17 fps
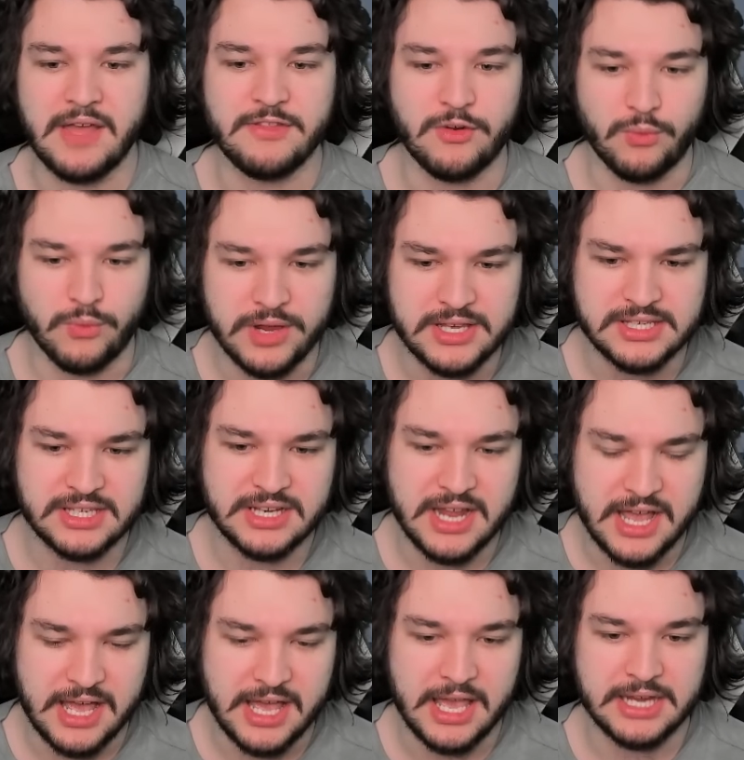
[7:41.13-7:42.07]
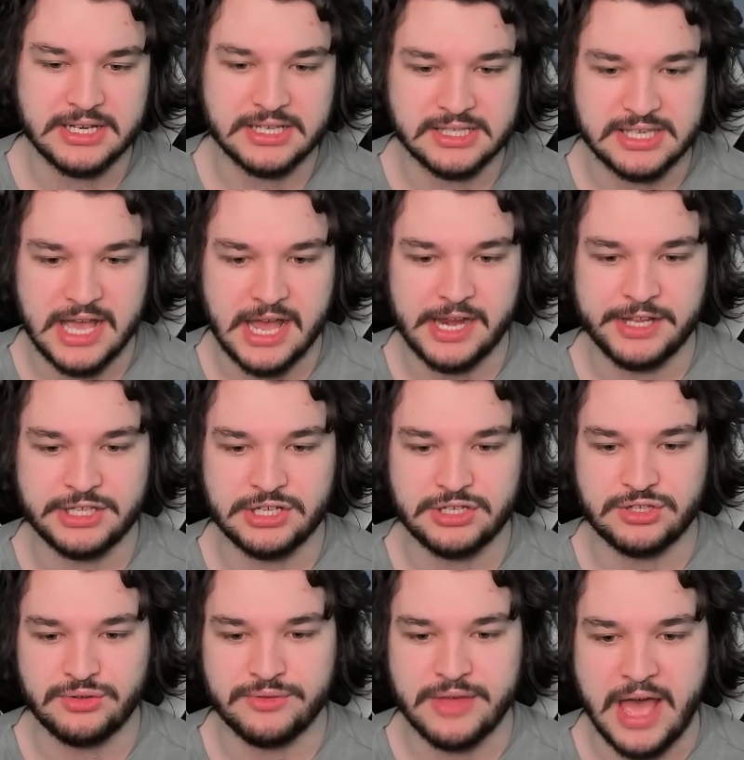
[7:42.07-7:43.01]
And the reason I decided
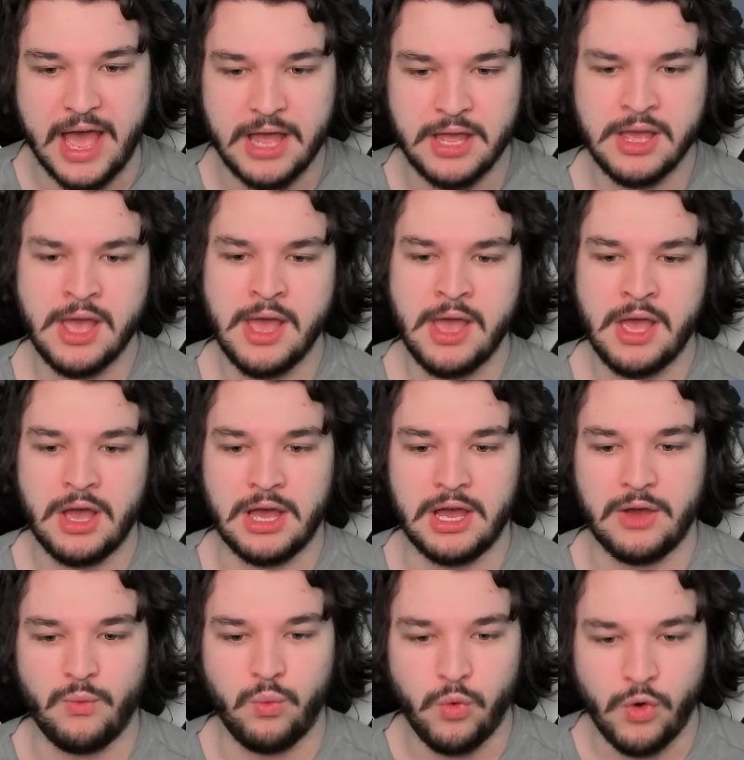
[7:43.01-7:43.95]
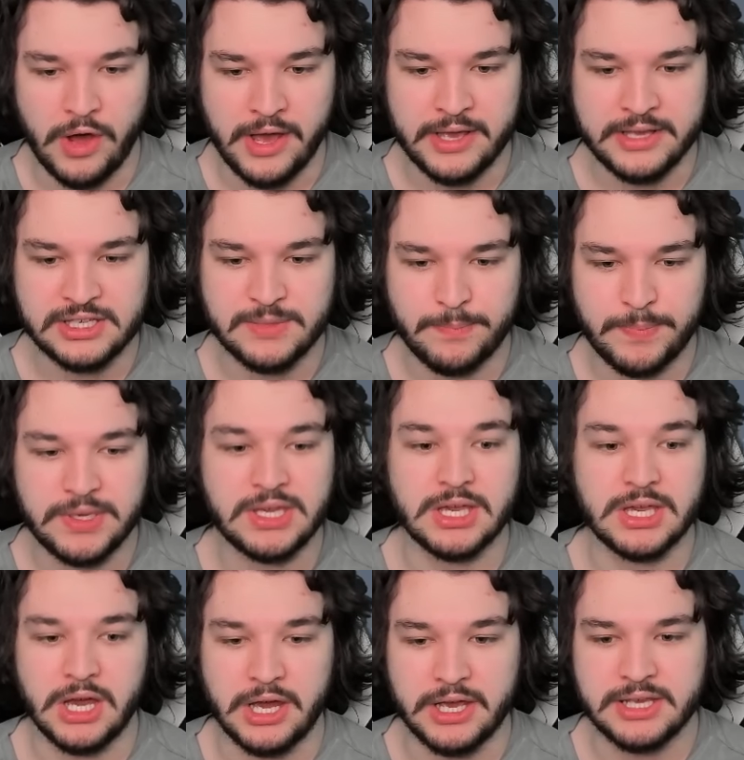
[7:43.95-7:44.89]
to do that was
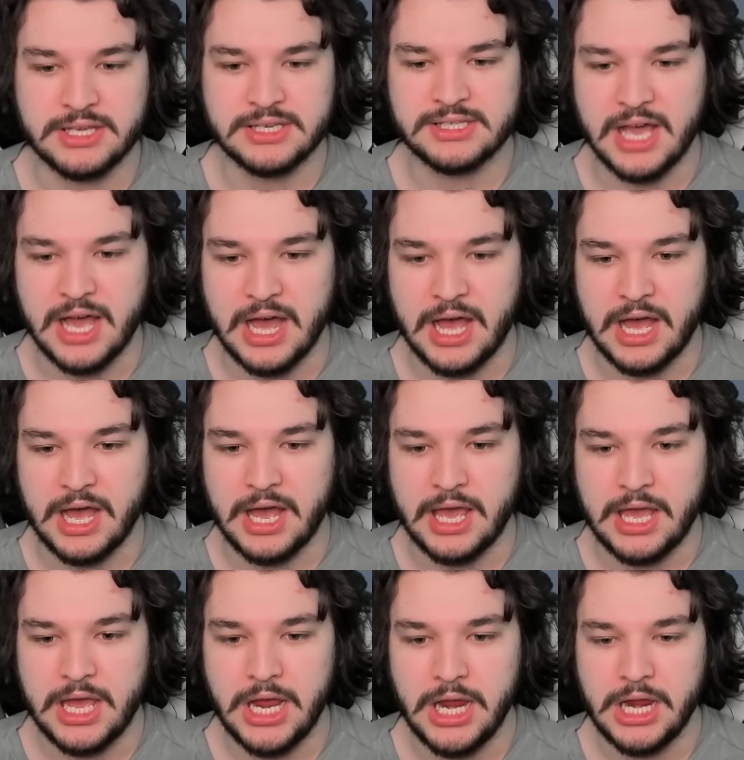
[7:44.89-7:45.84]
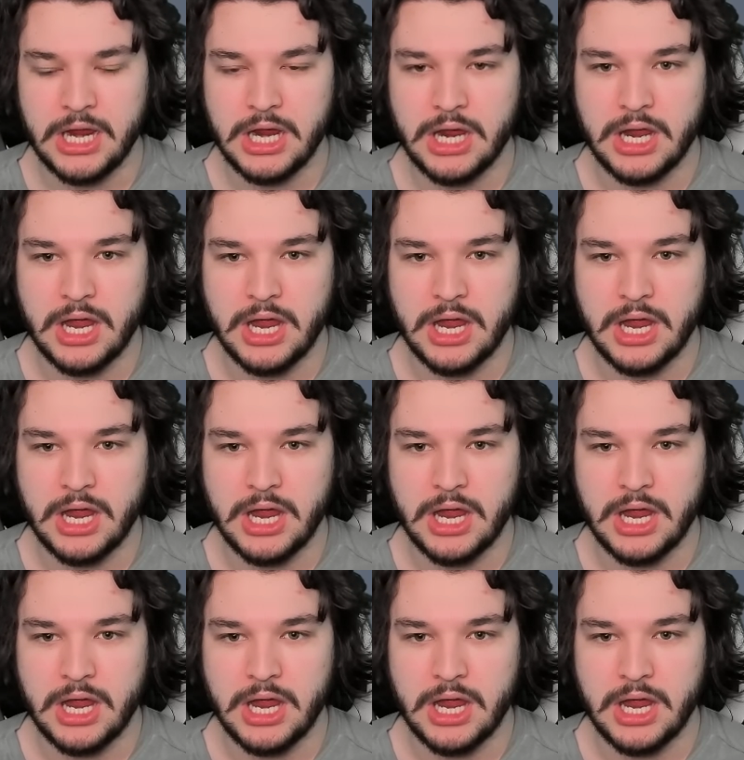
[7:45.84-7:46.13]
because I